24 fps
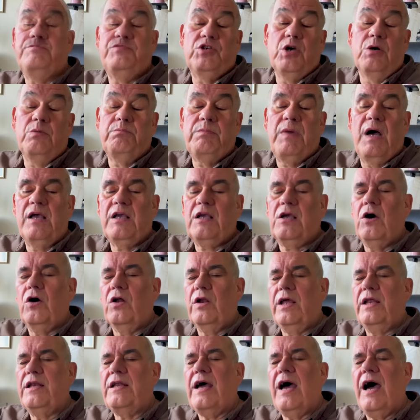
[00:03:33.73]
some might call
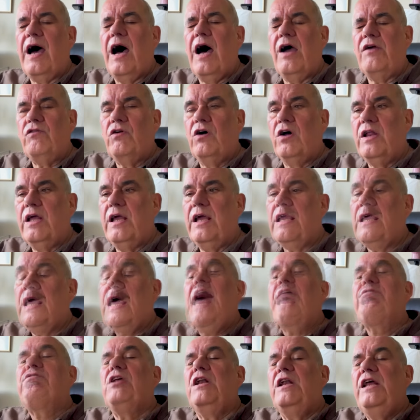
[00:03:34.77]
it ironic,
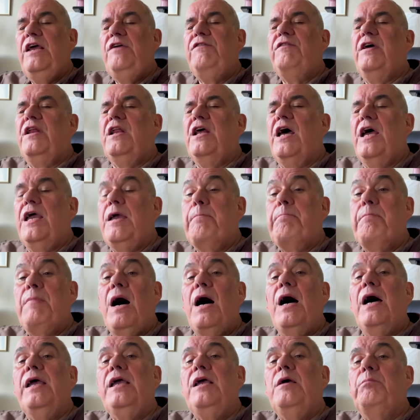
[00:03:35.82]
after leaving a
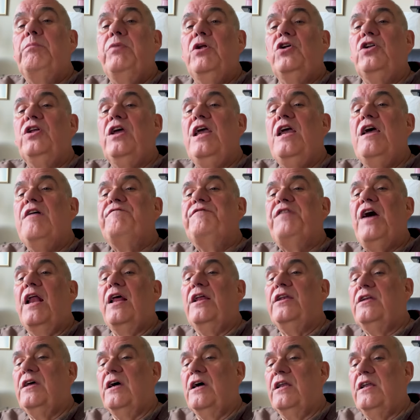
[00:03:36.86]
My Bloody
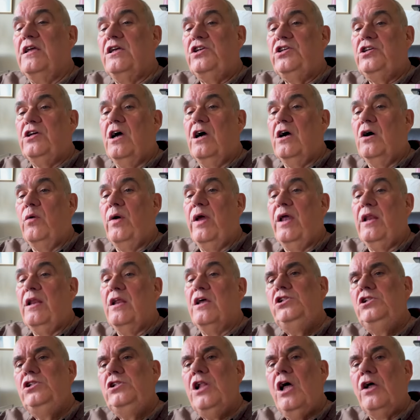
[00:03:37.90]
Valentine show
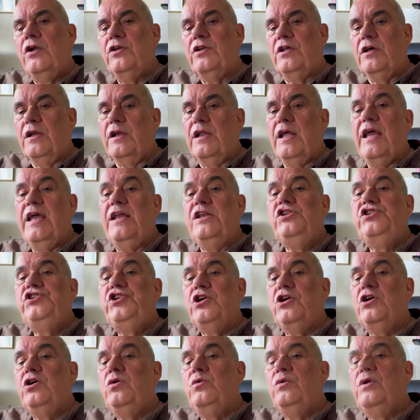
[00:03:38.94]
in London in
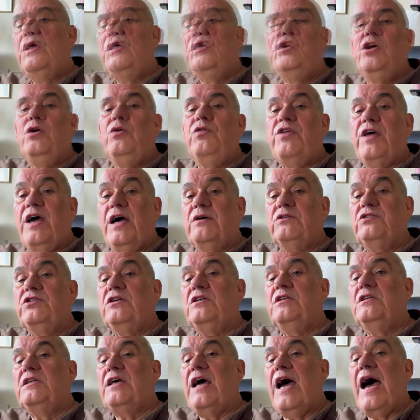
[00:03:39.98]
June
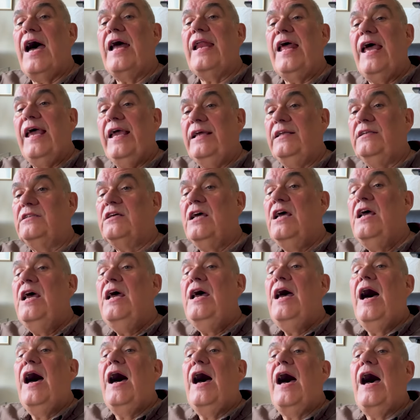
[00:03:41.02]
2008.
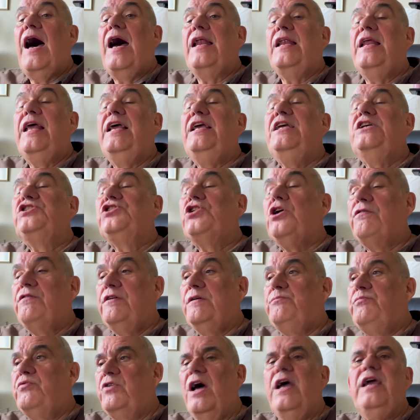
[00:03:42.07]
And he
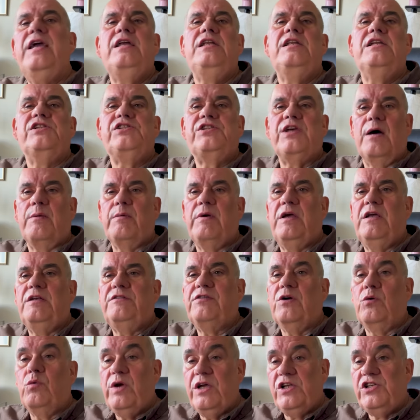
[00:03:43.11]
suffered brain damage
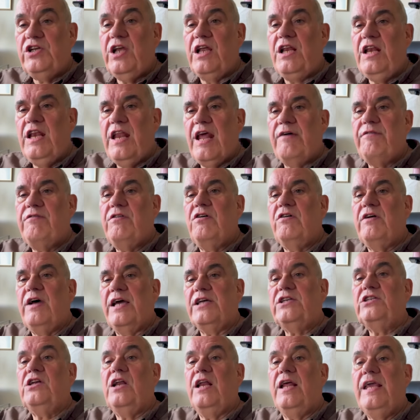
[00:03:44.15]
from which he never
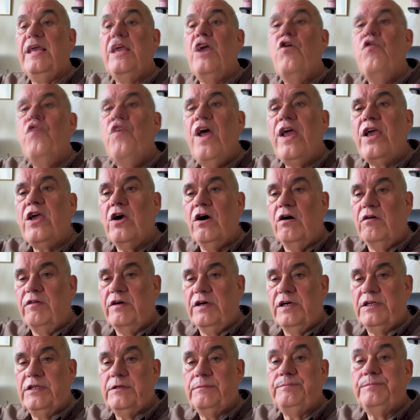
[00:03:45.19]
actually
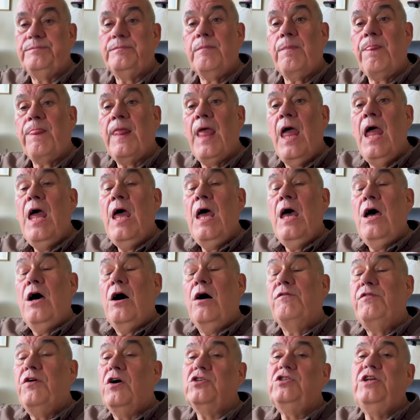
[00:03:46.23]
recovered.
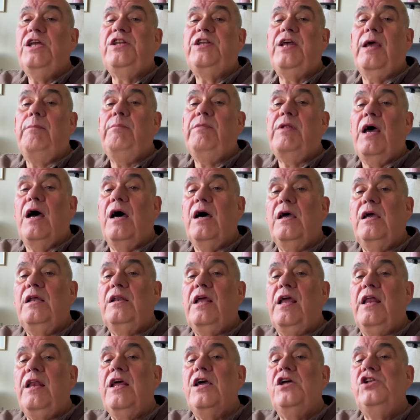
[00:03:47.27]
Unfortunately, Tim died
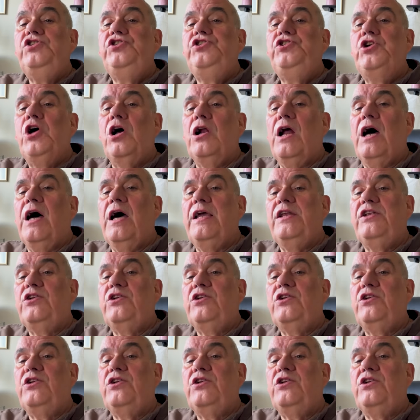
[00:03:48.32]
in July